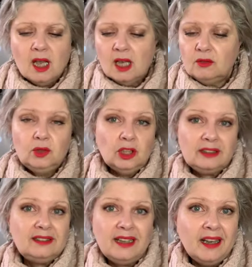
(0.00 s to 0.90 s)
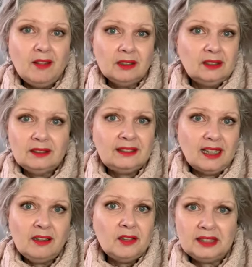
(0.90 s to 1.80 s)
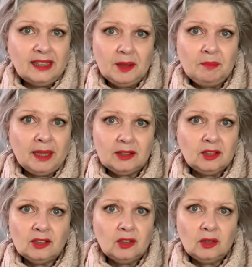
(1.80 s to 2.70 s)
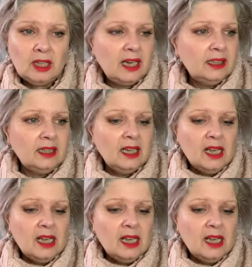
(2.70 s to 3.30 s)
do not sell the same patterns online,